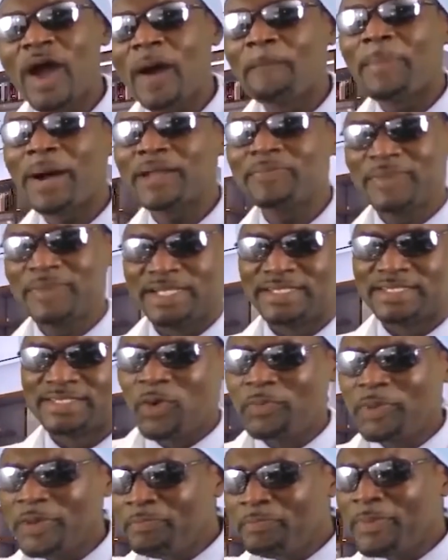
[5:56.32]
Your
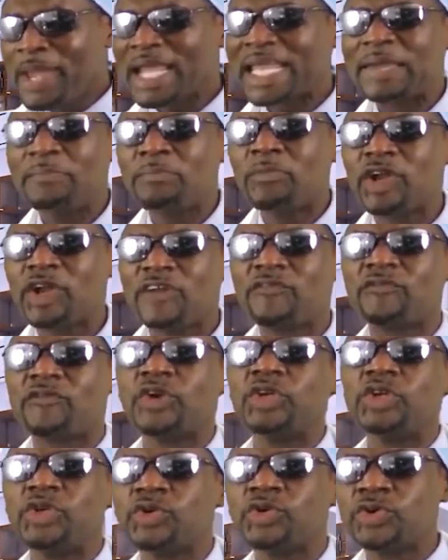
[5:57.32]
apartment will be making money
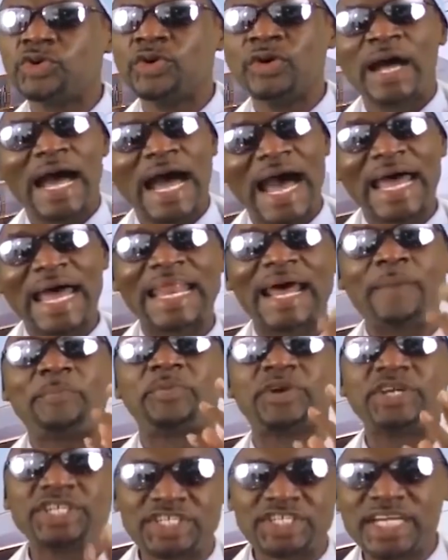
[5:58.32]
for you and
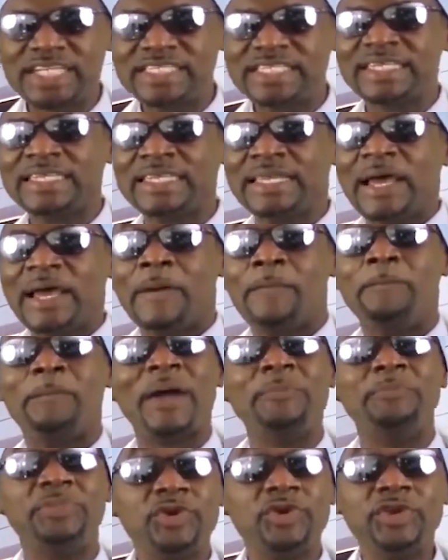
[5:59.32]
appreciating
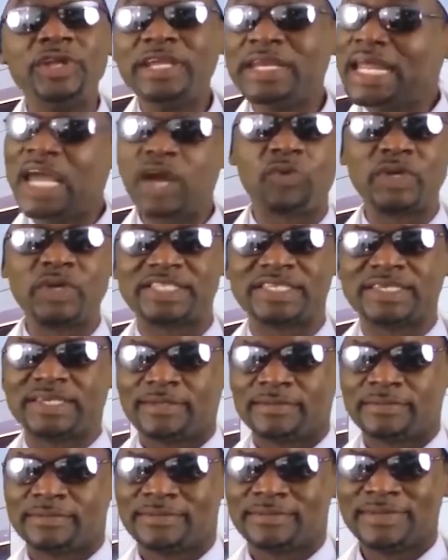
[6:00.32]
by building equity.